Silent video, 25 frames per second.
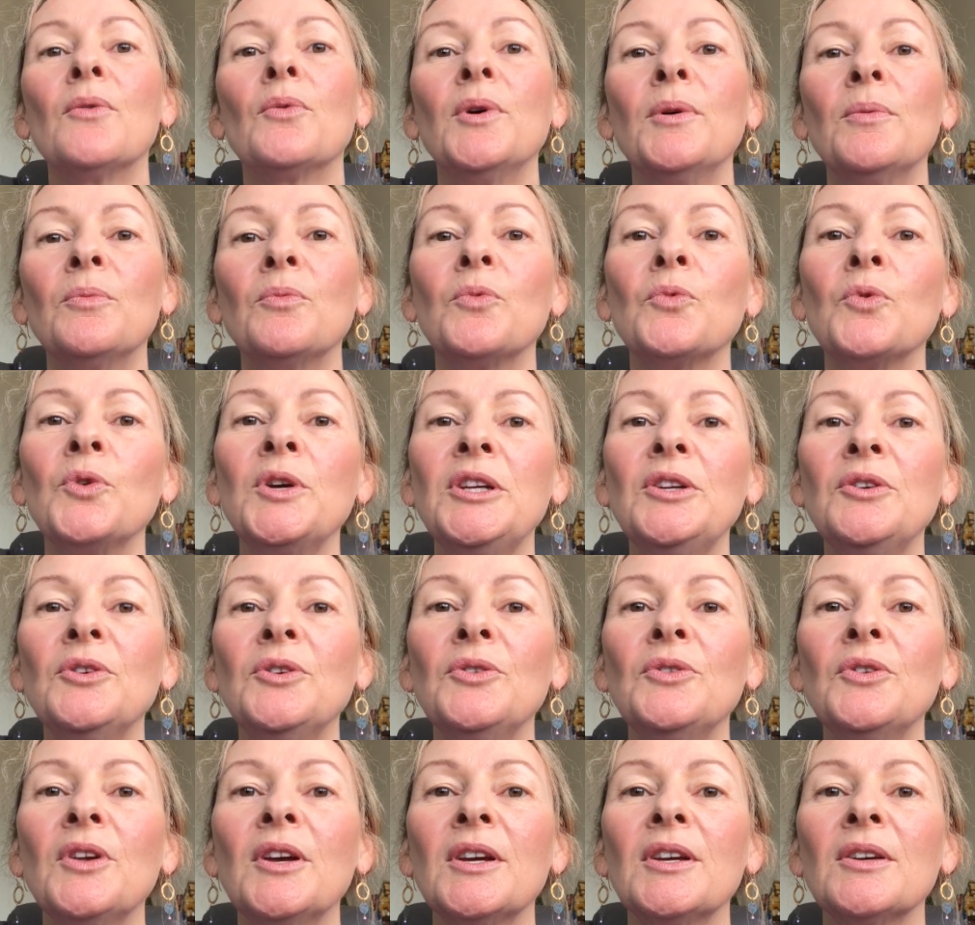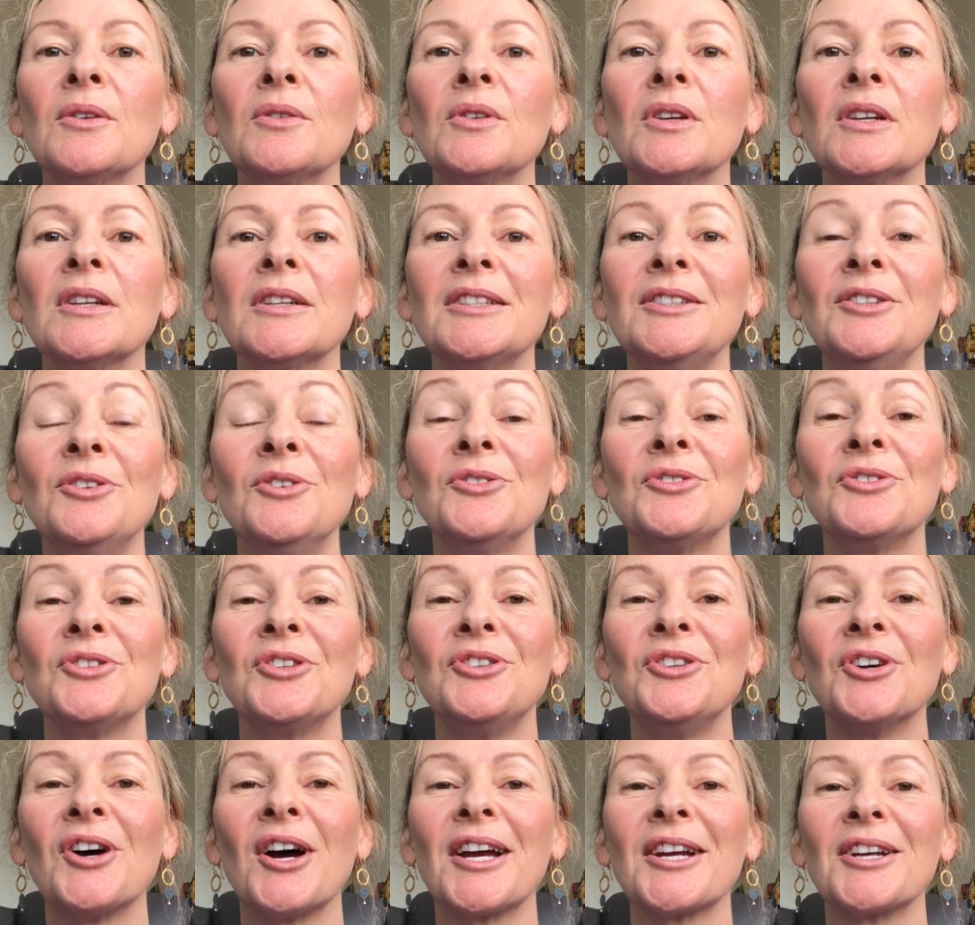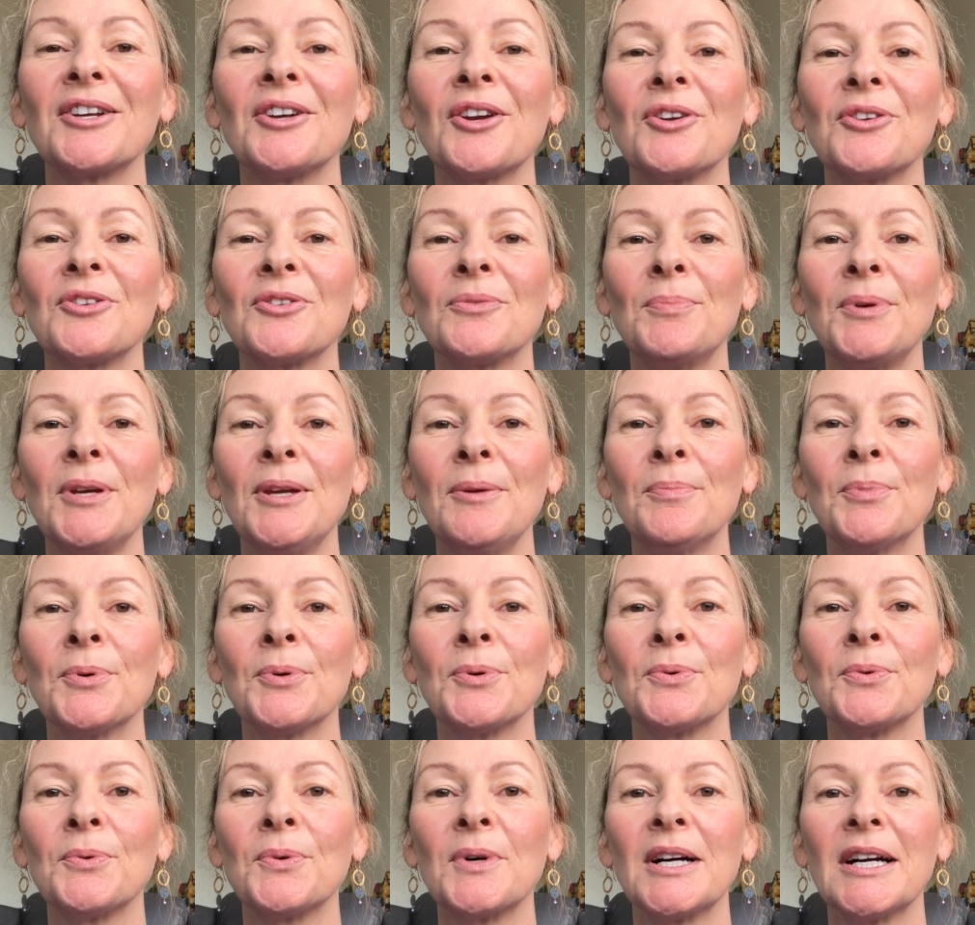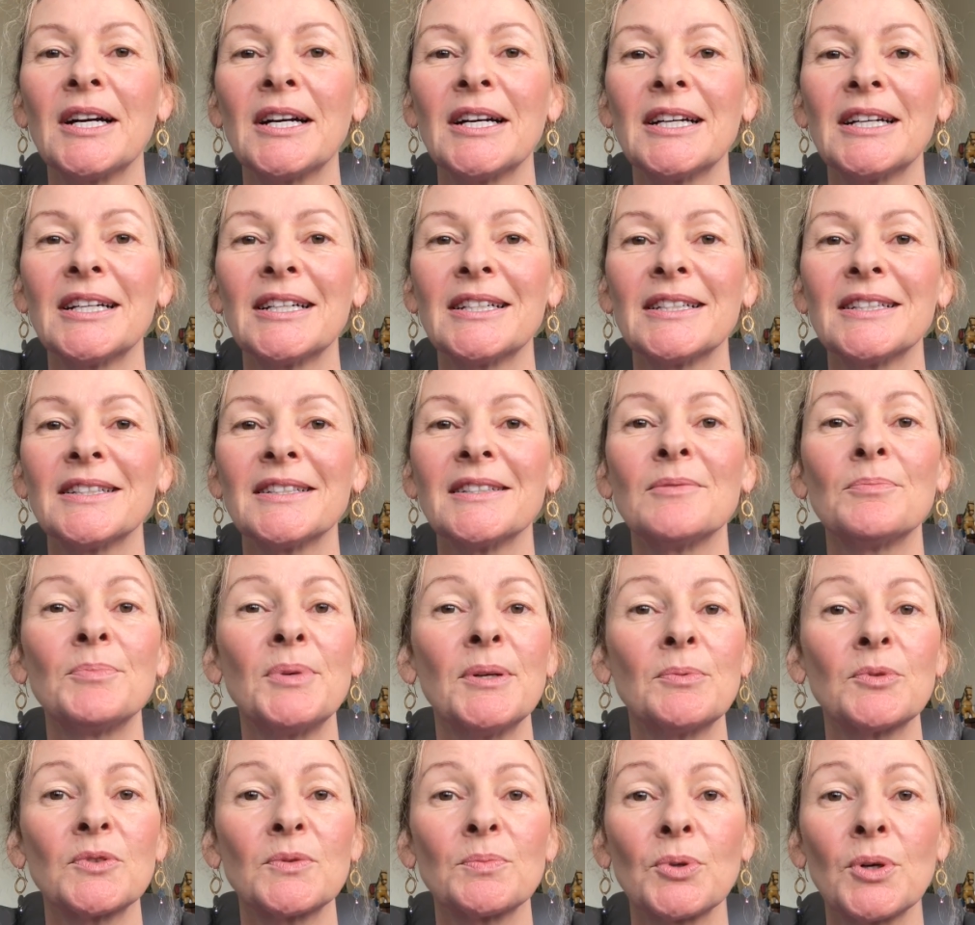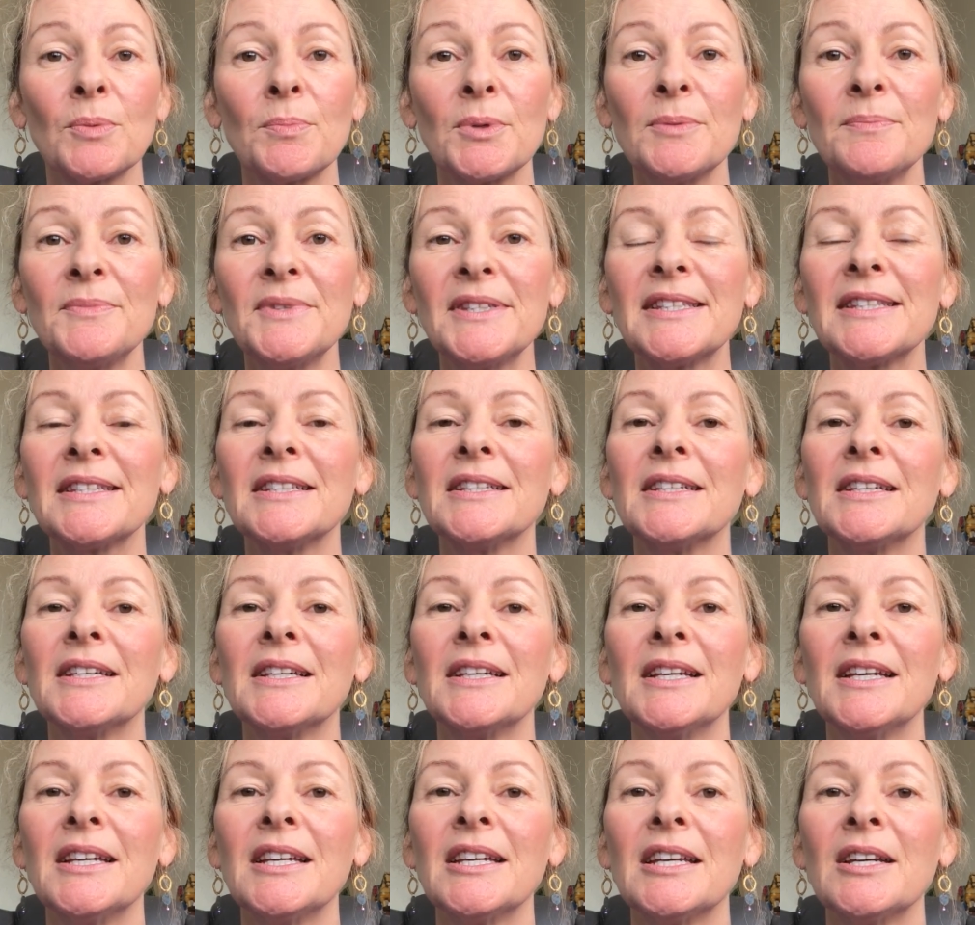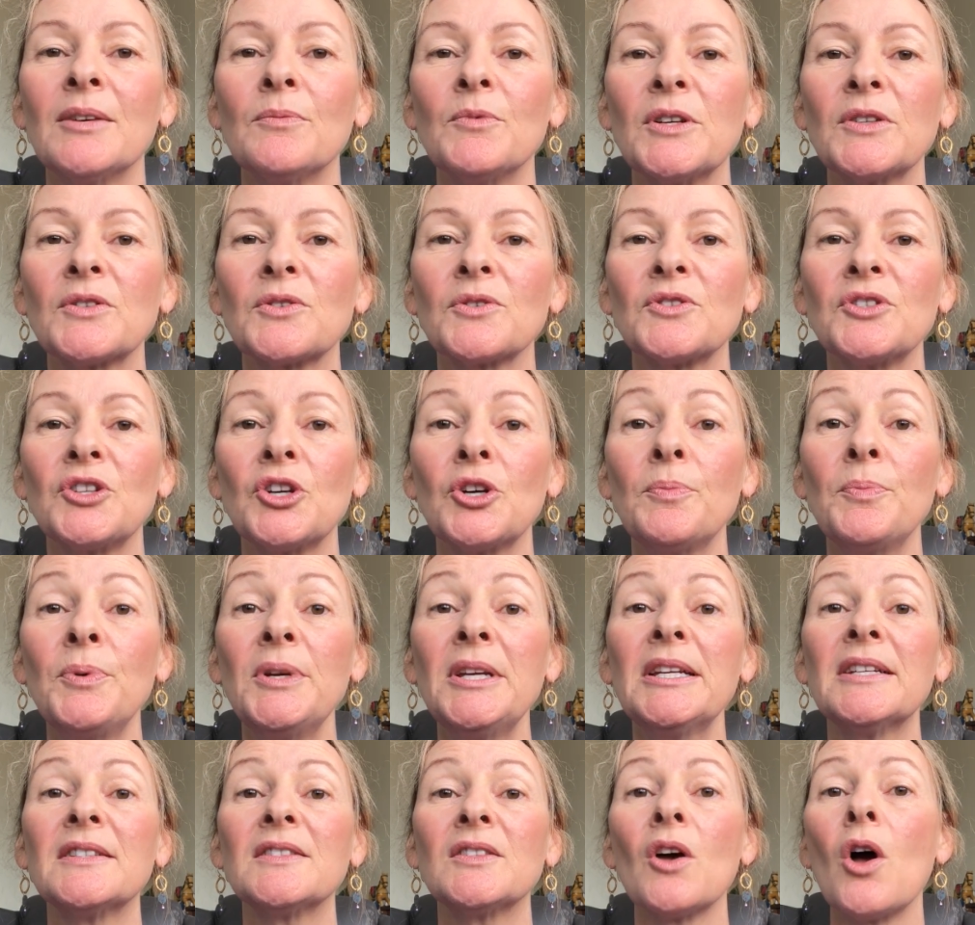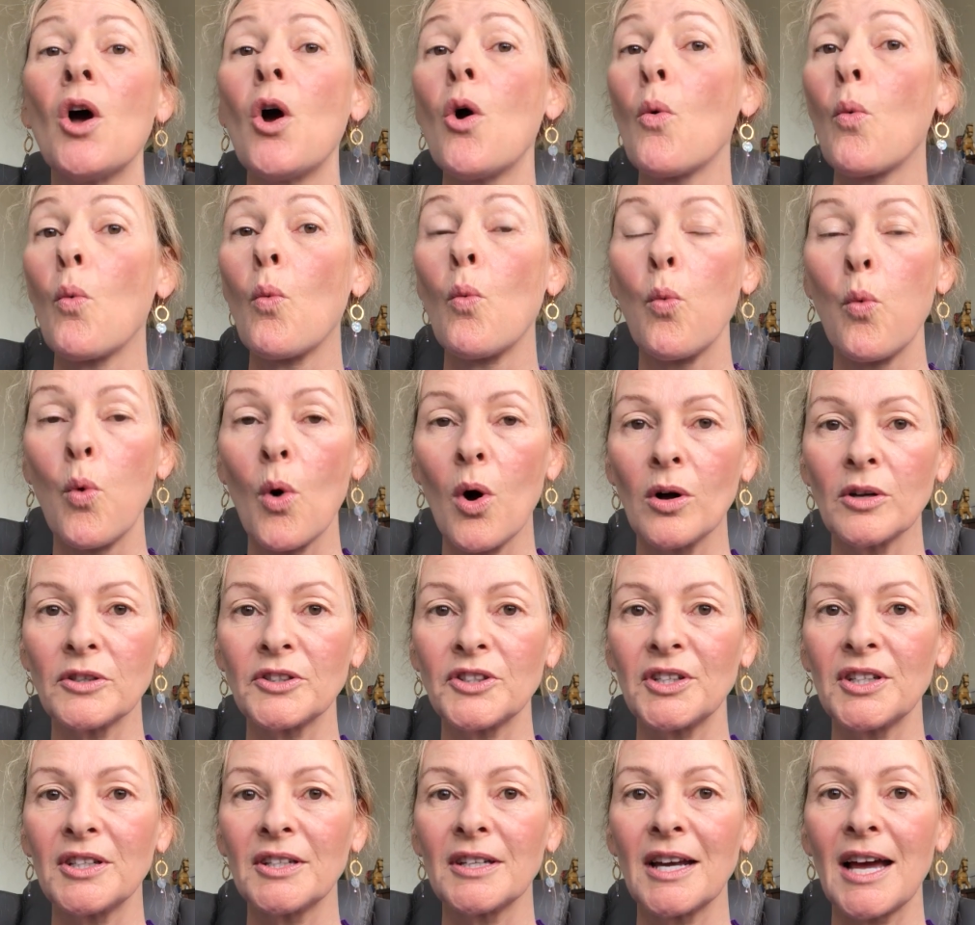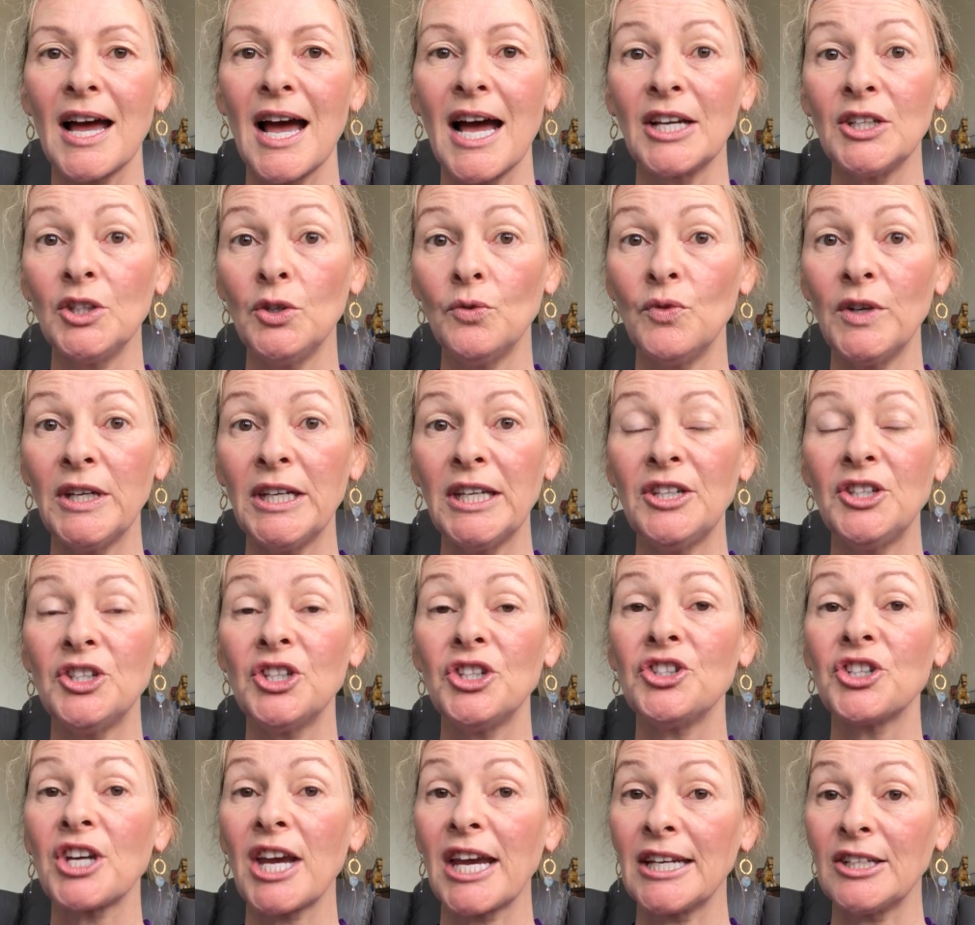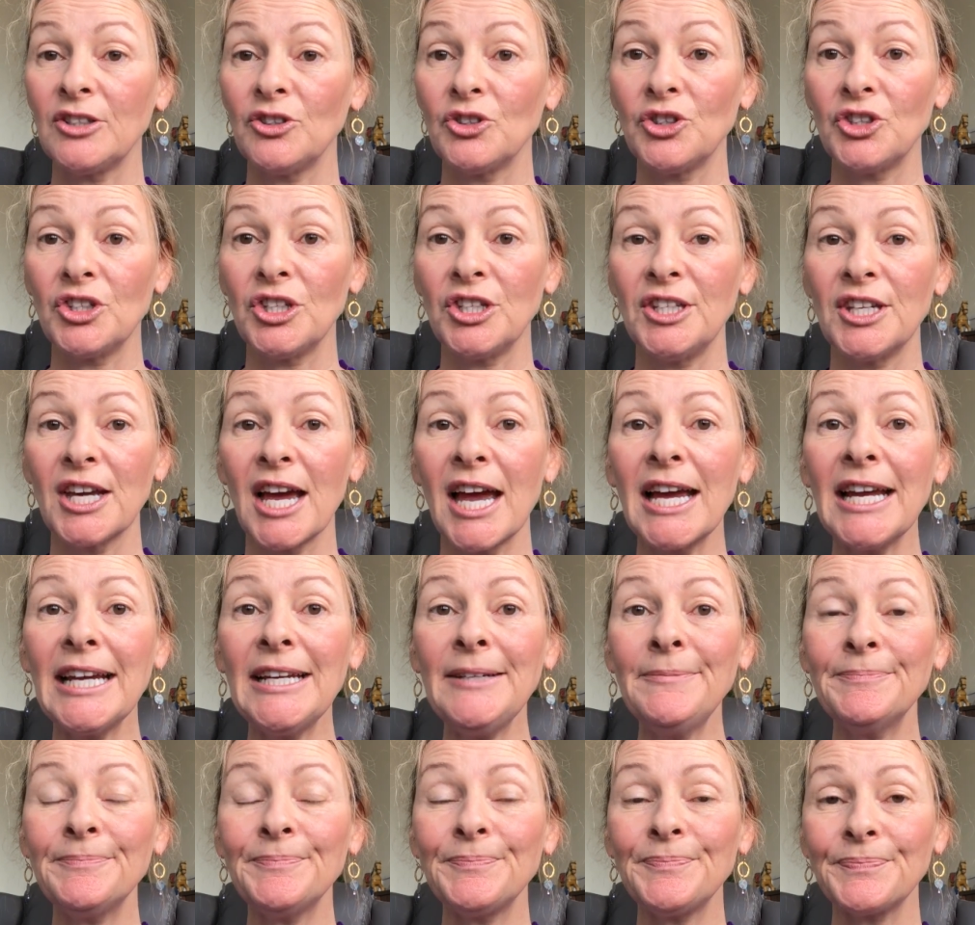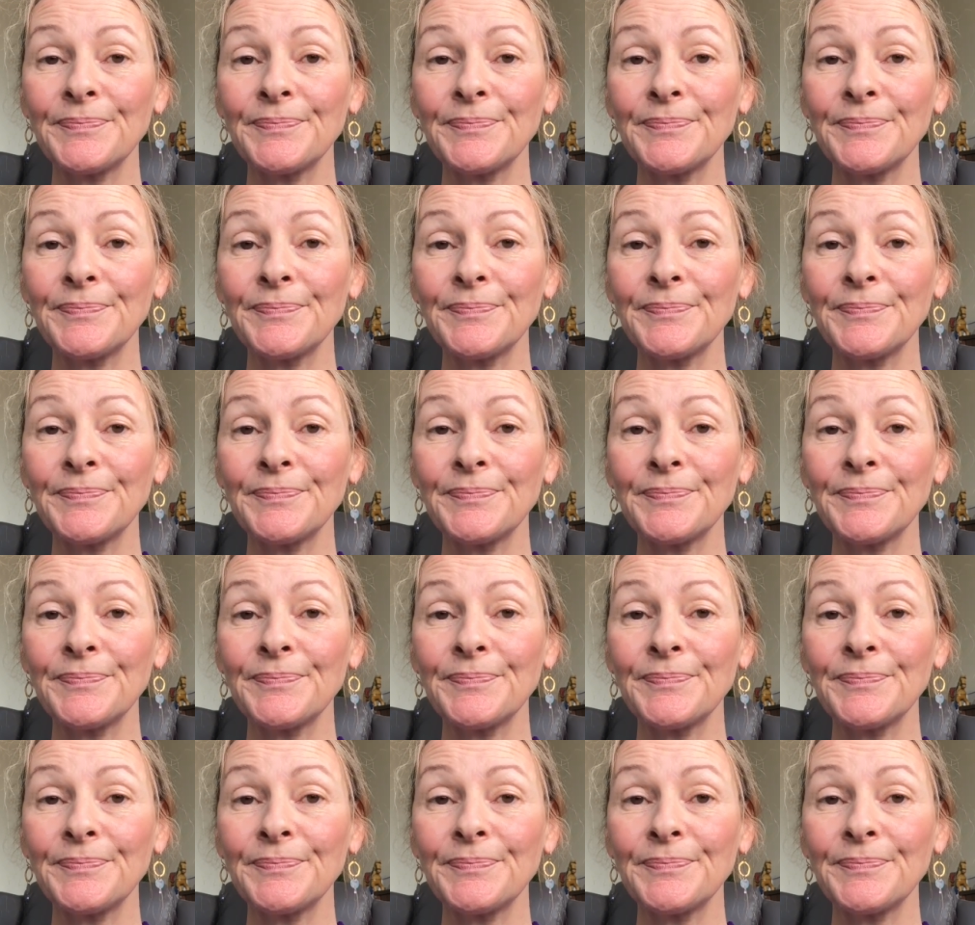when we use to diagnose people's problems in resource therapy is, what are you ready to change today?